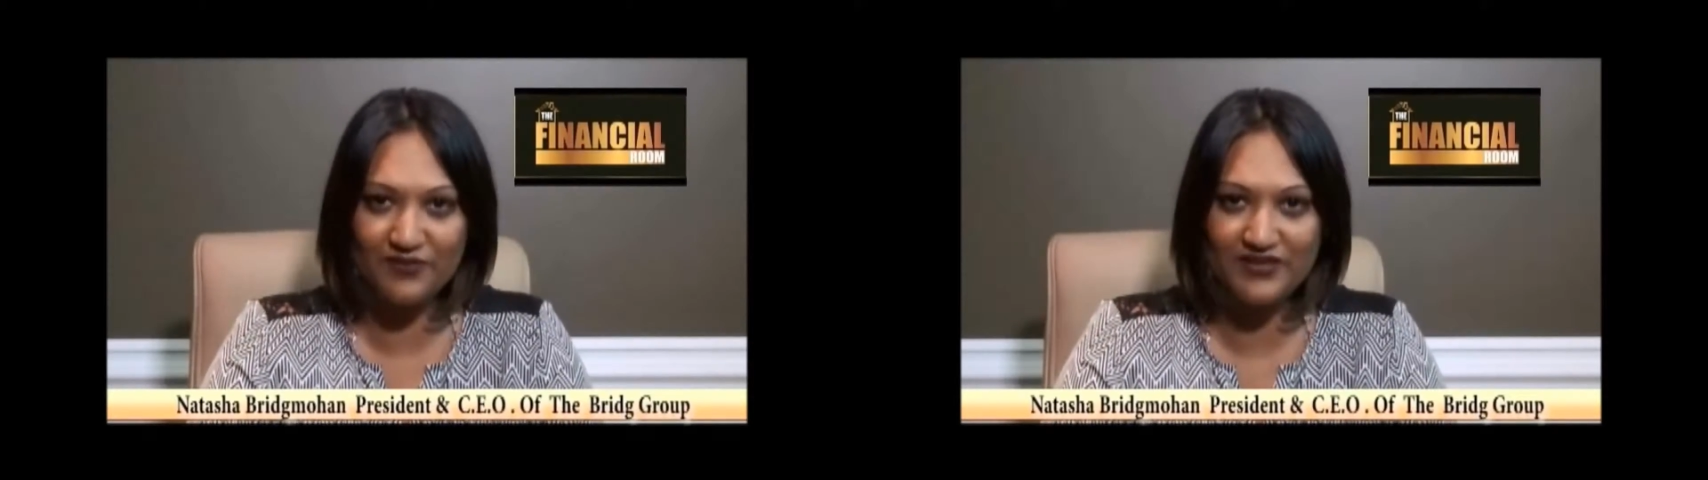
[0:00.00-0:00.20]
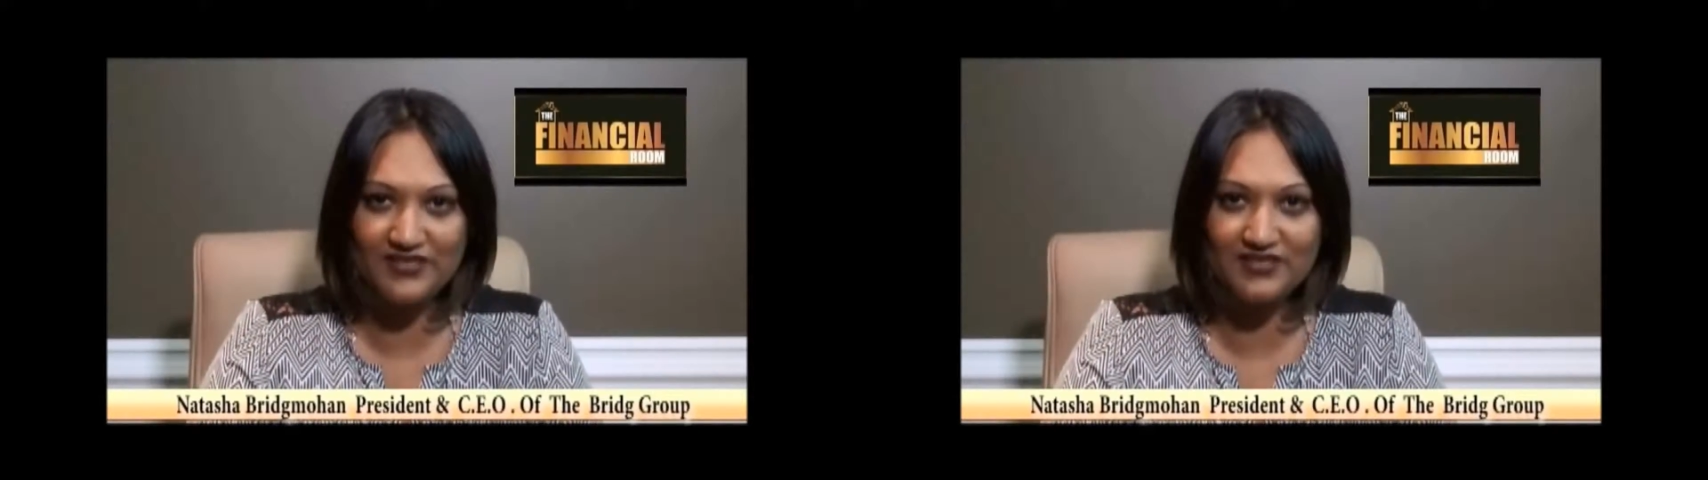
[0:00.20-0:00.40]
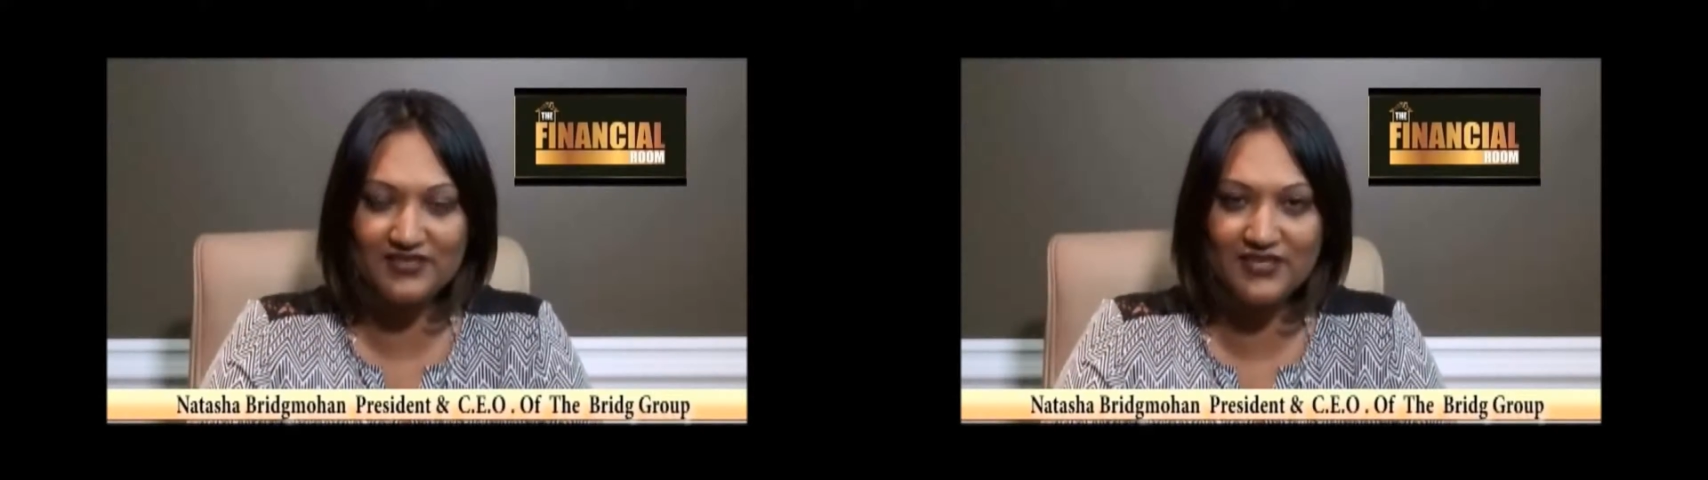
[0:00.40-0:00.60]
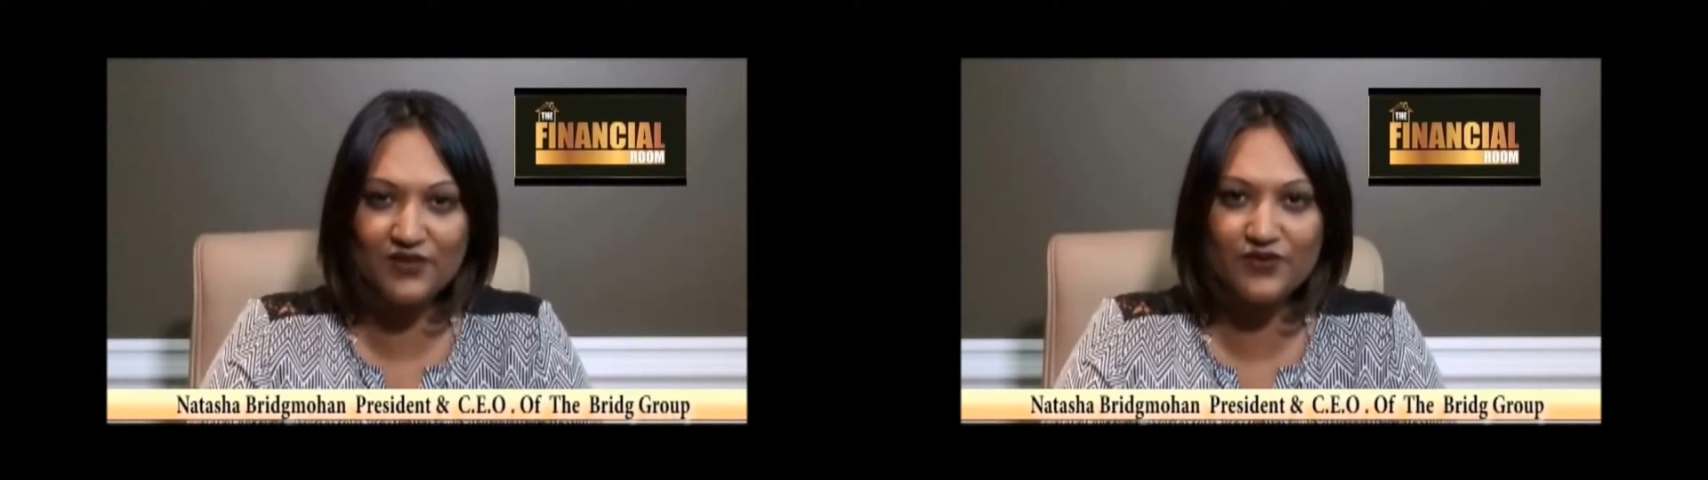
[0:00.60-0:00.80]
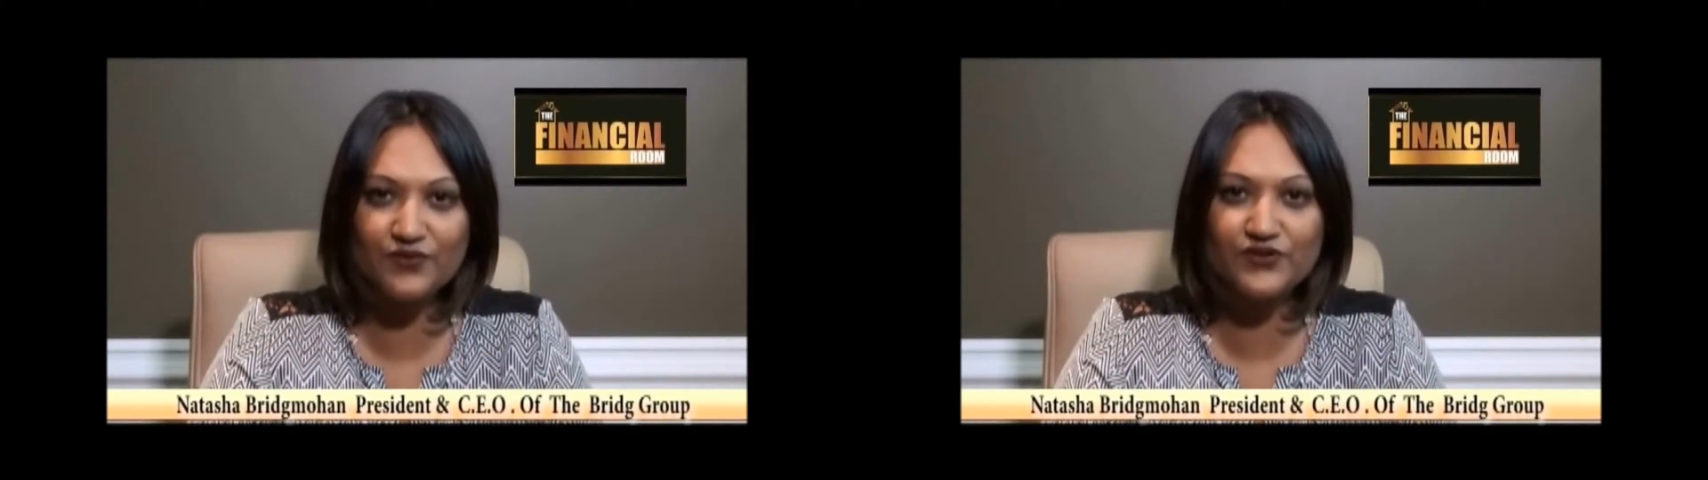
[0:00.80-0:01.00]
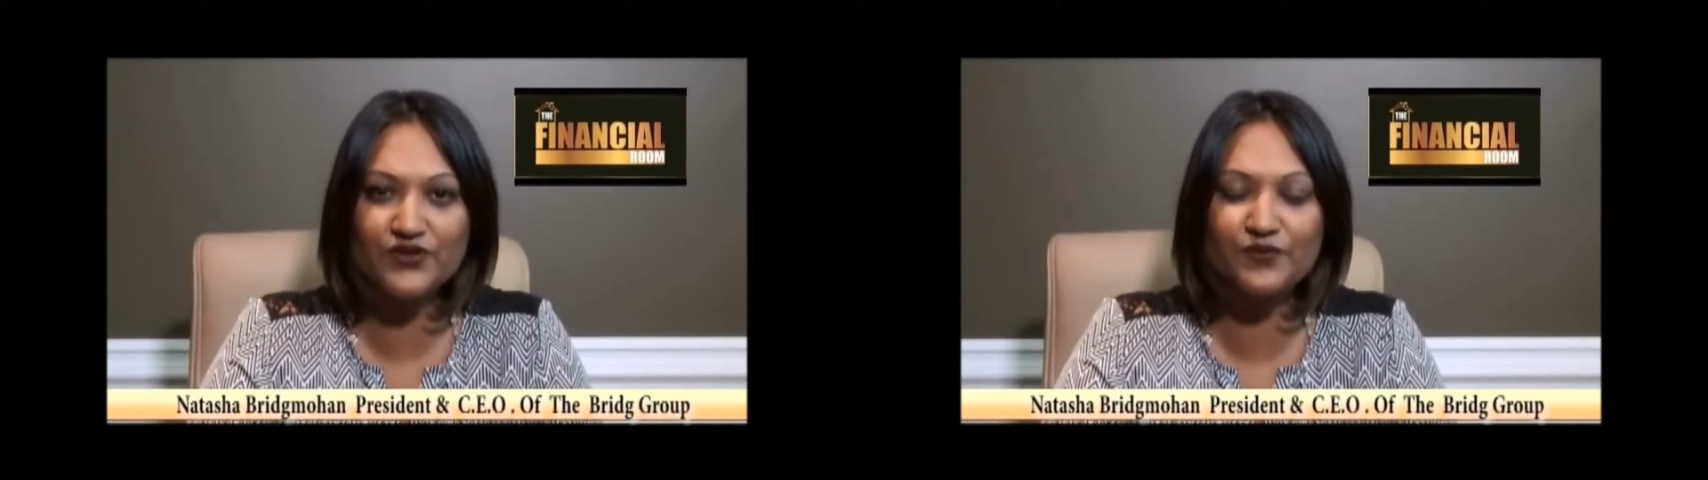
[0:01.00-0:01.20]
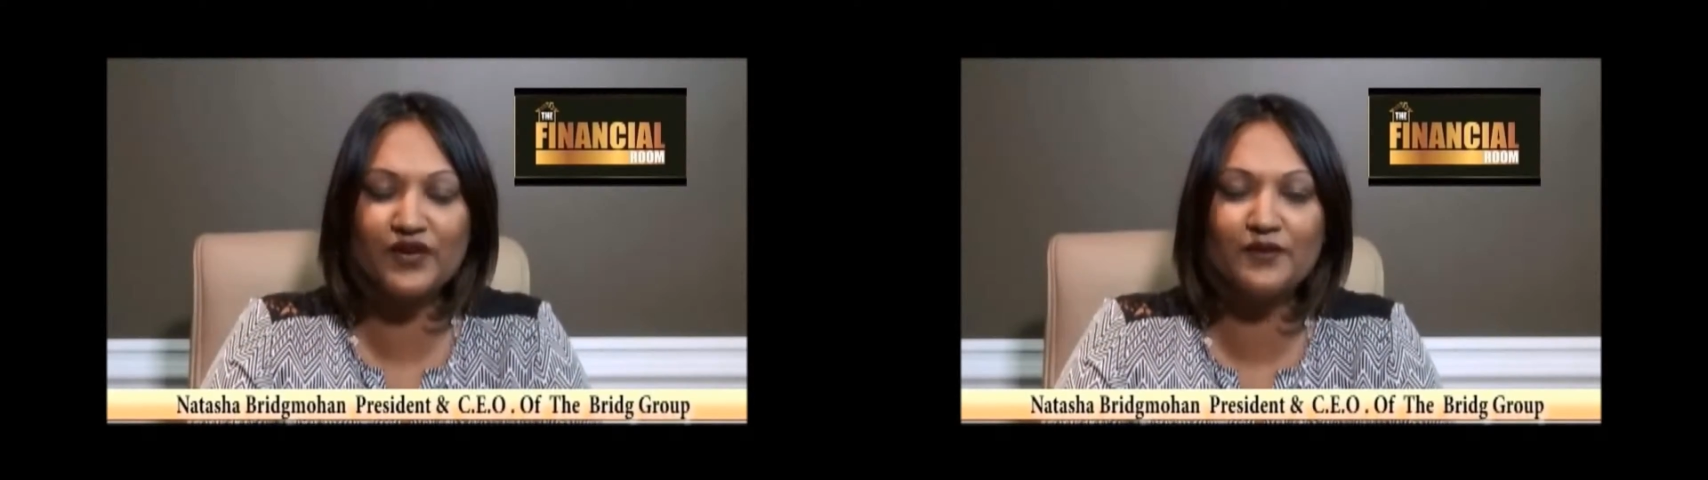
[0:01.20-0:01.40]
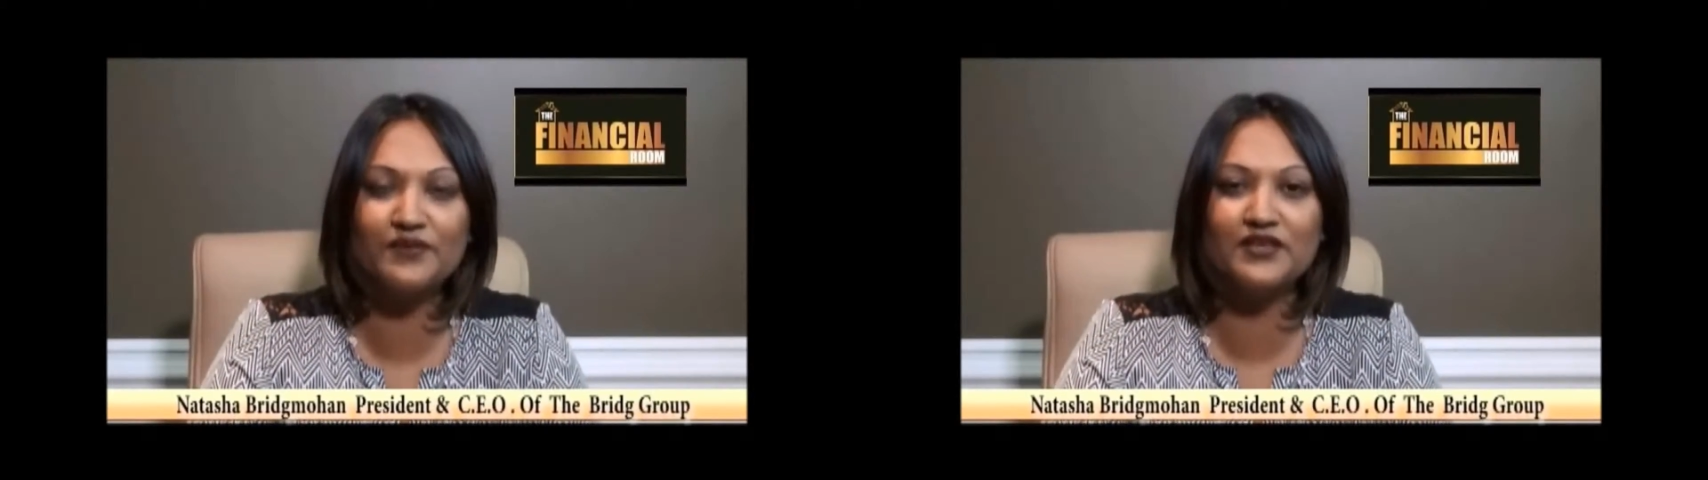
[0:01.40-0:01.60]
President and CEO of the Bridge Group of
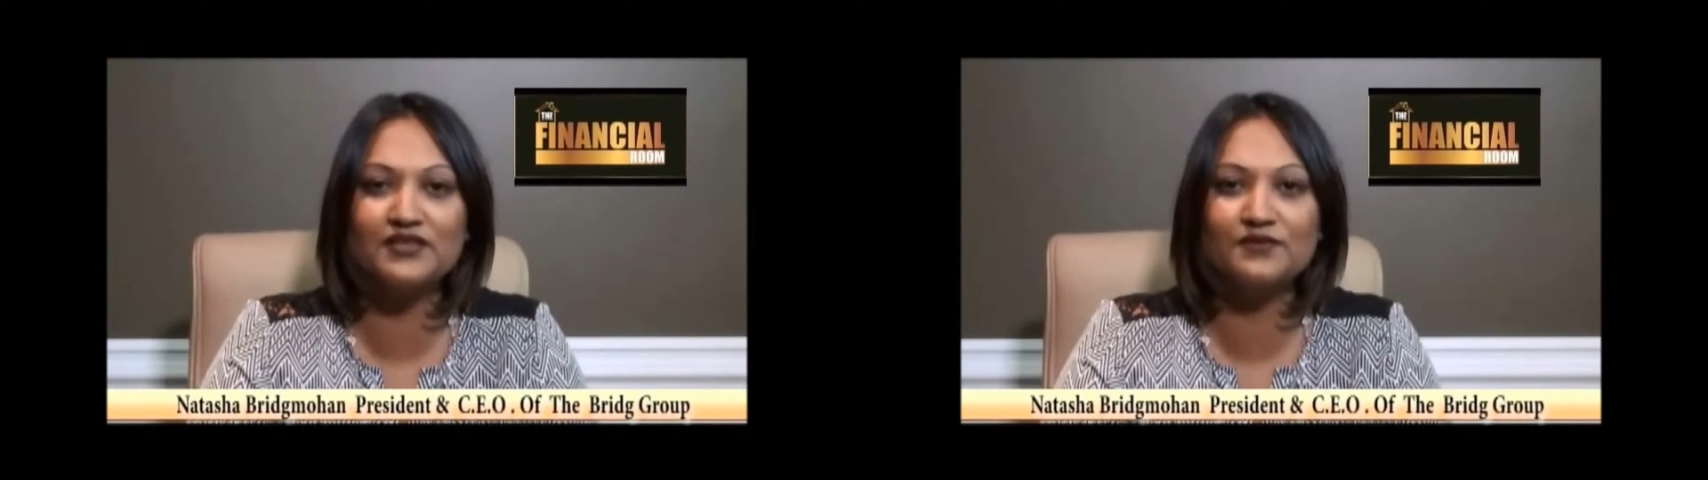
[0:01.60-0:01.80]
Companies